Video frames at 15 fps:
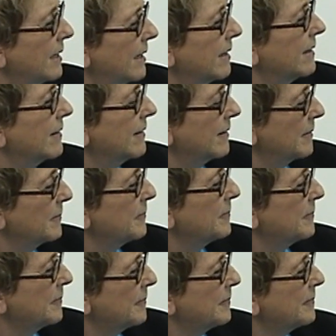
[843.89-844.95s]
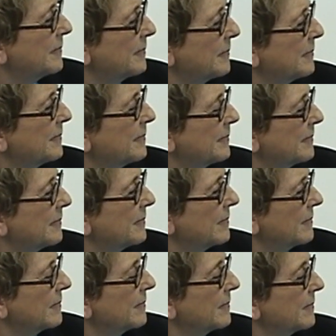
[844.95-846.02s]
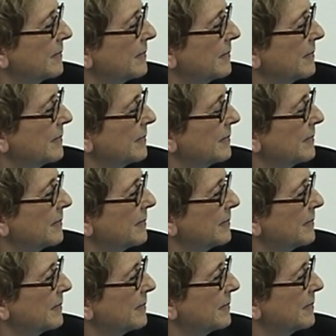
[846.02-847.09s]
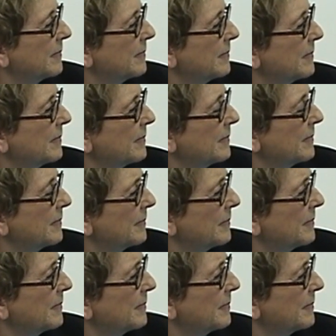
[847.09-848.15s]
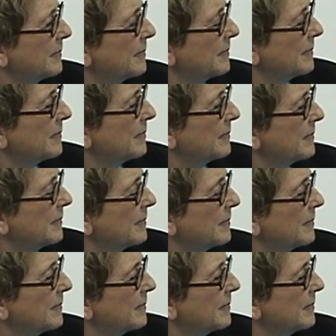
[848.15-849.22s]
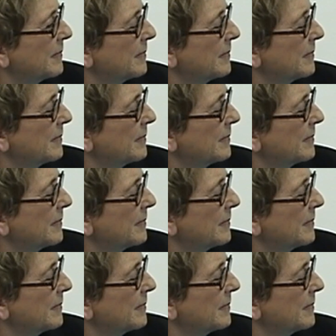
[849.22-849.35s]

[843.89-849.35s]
(silent)